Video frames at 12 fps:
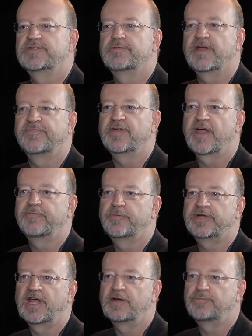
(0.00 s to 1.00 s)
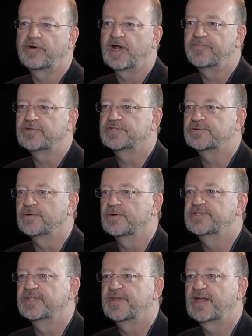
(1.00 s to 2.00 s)
So we have government and private
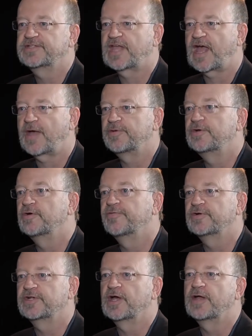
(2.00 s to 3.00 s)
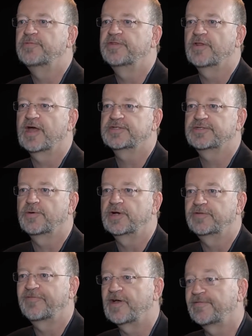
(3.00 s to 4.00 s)
stores, and that's happened over time in the last
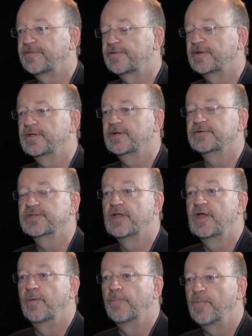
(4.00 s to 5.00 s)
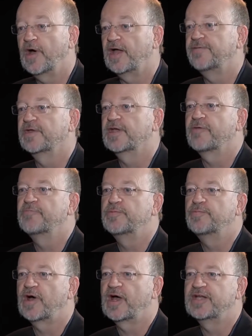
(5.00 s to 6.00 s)
25, 30 years. But the
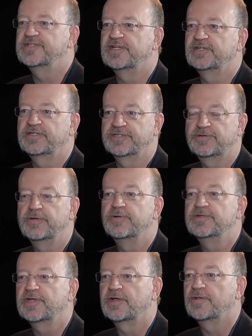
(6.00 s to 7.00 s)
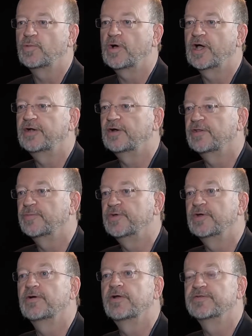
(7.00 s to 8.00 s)
government buys and distributes all the wine, all the
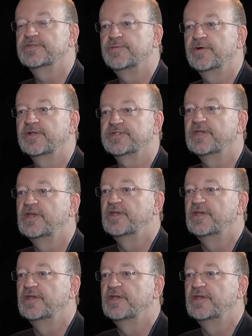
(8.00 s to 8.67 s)
beer, all the spirits.